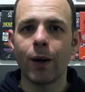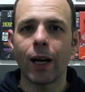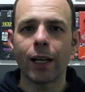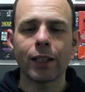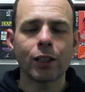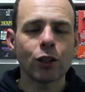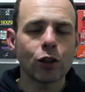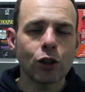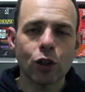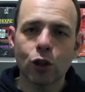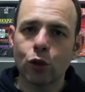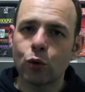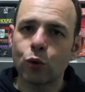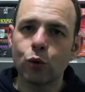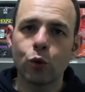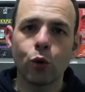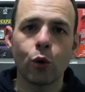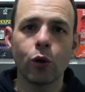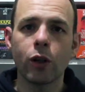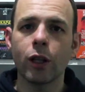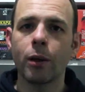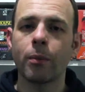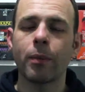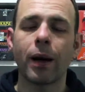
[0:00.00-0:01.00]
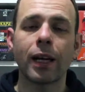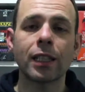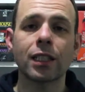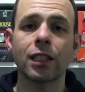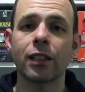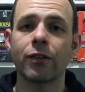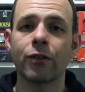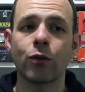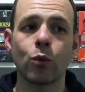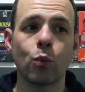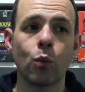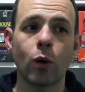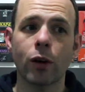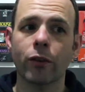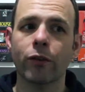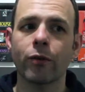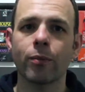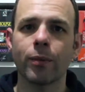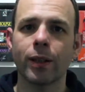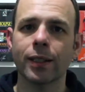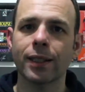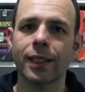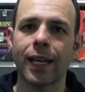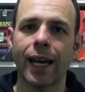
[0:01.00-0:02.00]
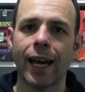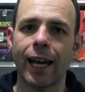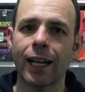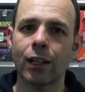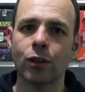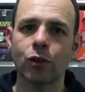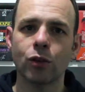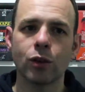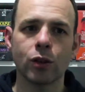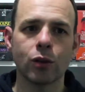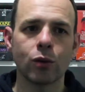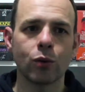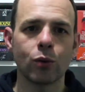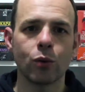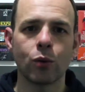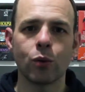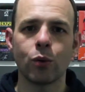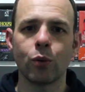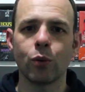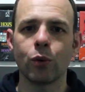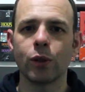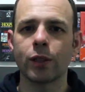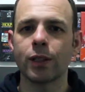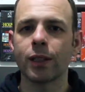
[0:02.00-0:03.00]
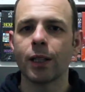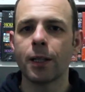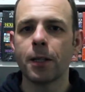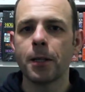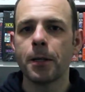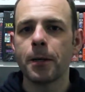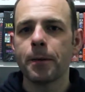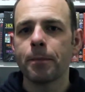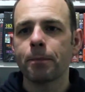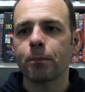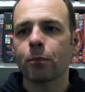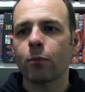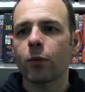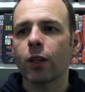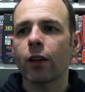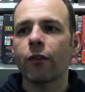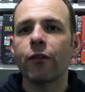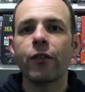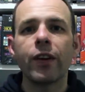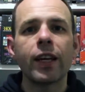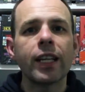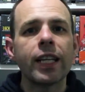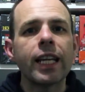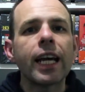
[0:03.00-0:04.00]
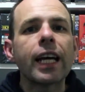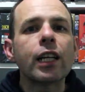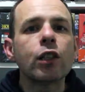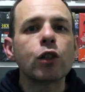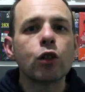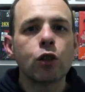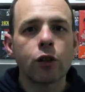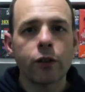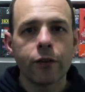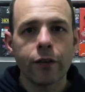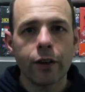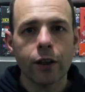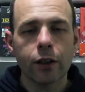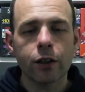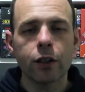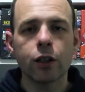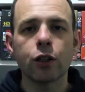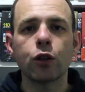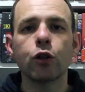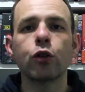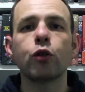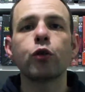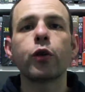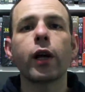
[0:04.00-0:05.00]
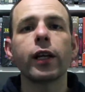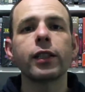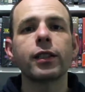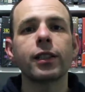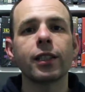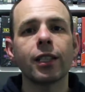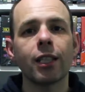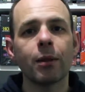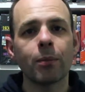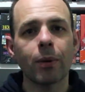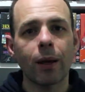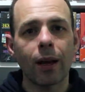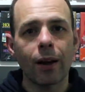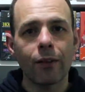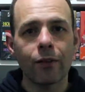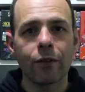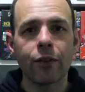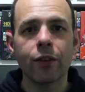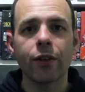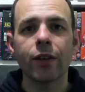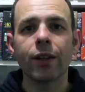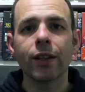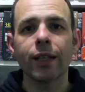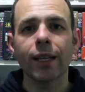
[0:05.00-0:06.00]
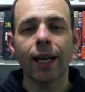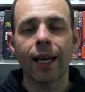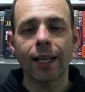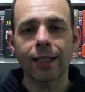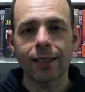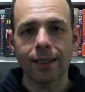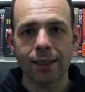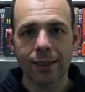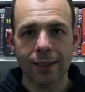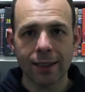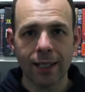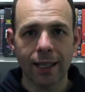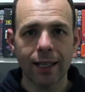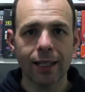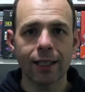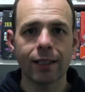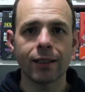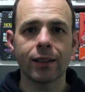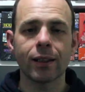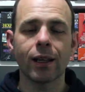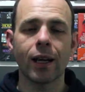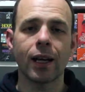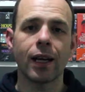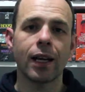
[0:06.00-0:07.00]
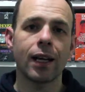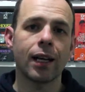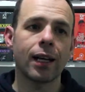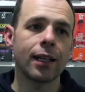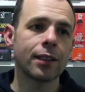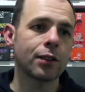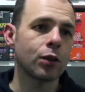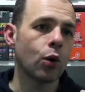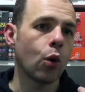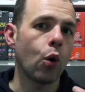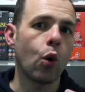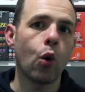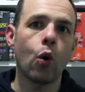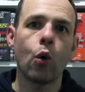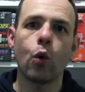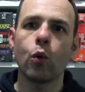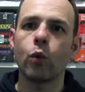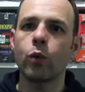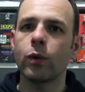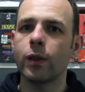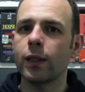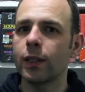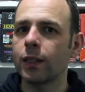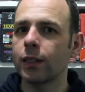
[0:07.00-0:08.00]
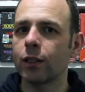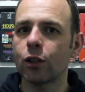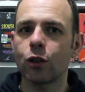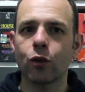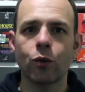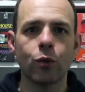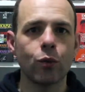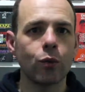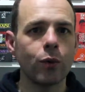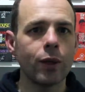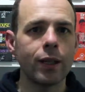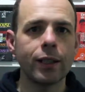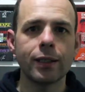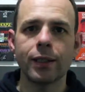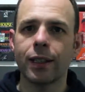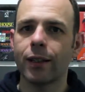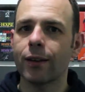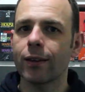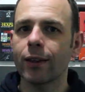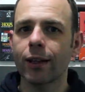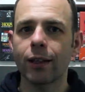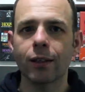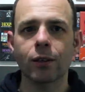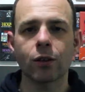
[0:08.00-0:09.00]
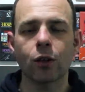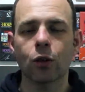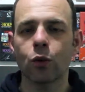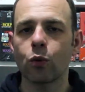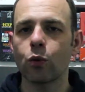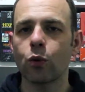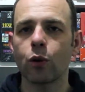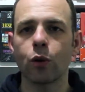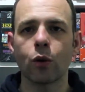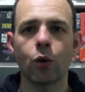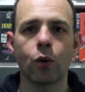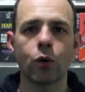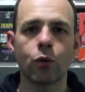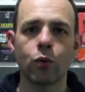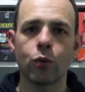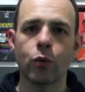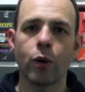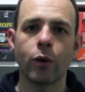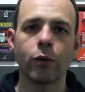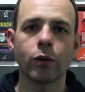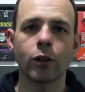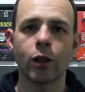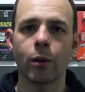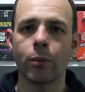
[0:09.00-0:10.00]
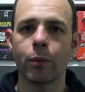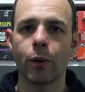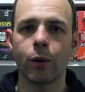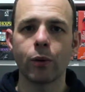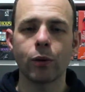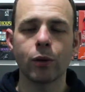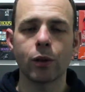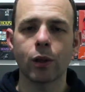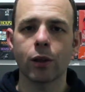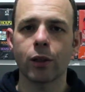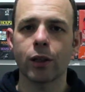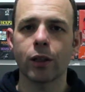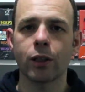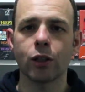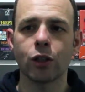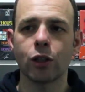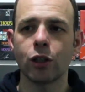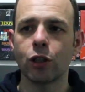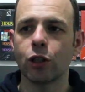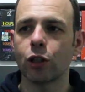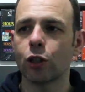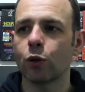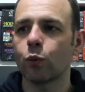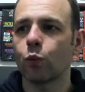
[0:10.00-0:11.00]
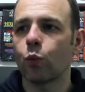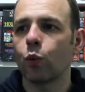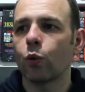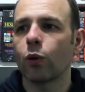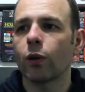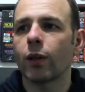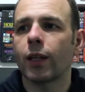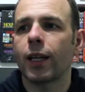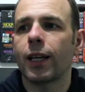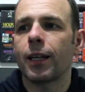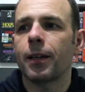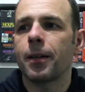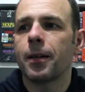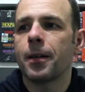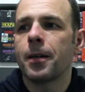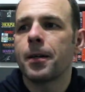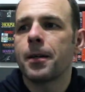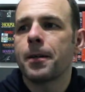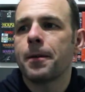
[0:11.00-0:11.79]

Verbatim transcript: And it's just truly masterful work from this actress who, who is very introverted who tries to keep everything inside as all these crazy things are going on round about her that she just won't let